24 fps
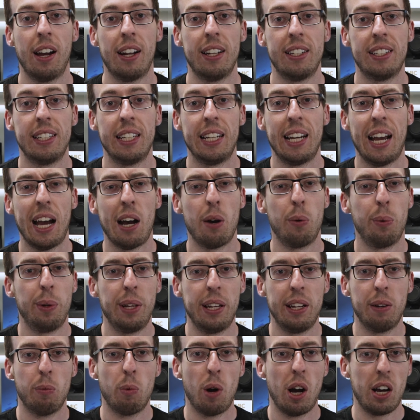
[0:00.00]
and see how
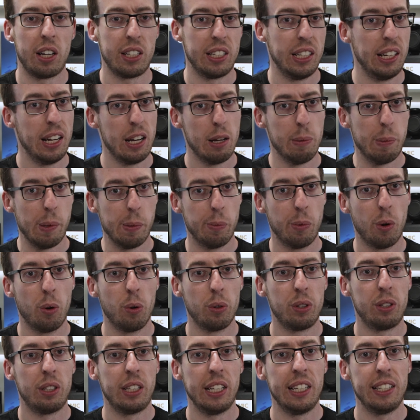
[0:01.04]
it works in a little bit
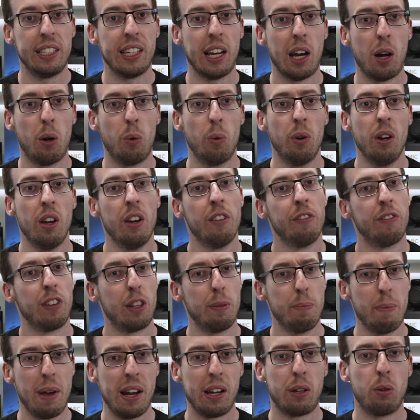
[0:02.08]
more detail for
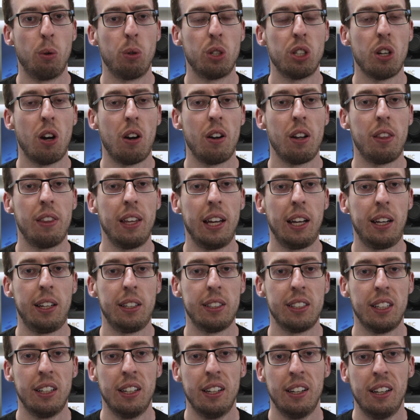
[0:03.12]
the medical side of
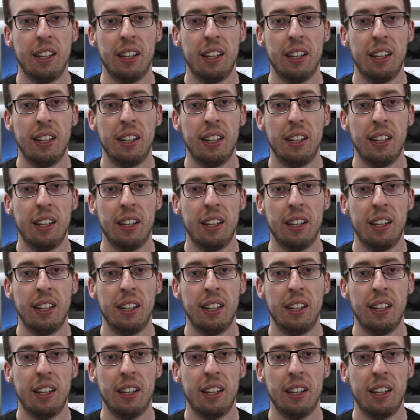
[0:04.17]
things